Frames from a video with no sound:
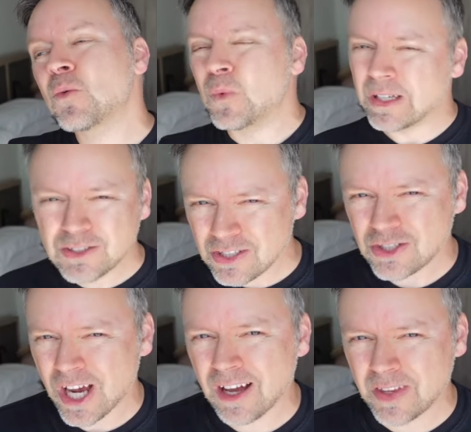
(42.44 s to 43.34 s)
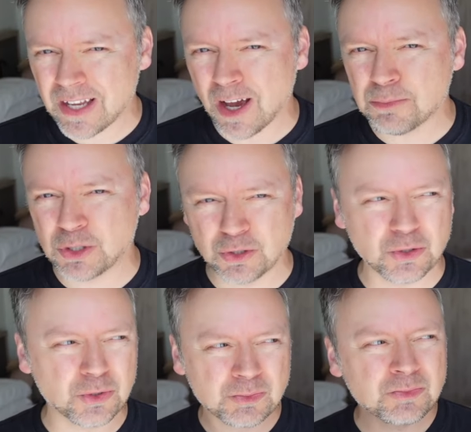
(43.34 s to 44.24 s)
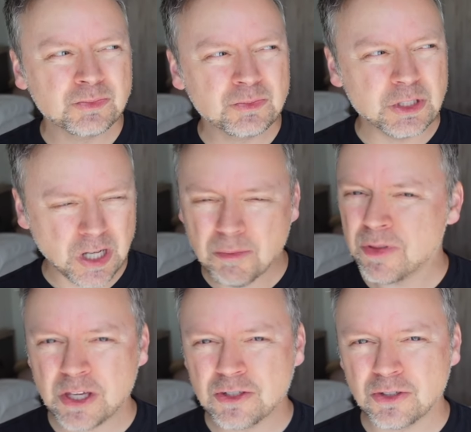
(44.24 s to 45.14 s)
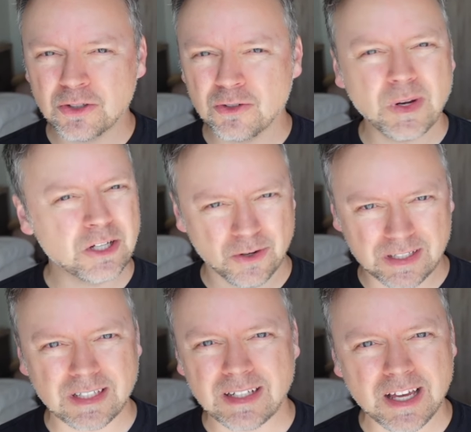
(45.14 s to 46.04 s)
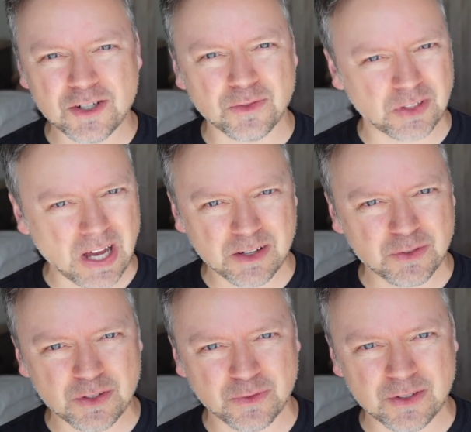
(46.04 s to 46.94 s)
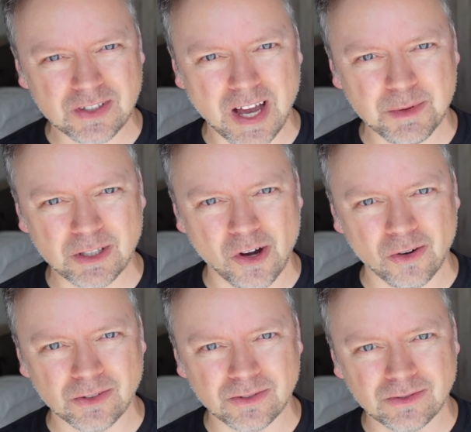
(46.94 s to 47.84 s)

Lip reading: we'll just chalk that up to dumb things you do when you're a teenager flying for the first time alone.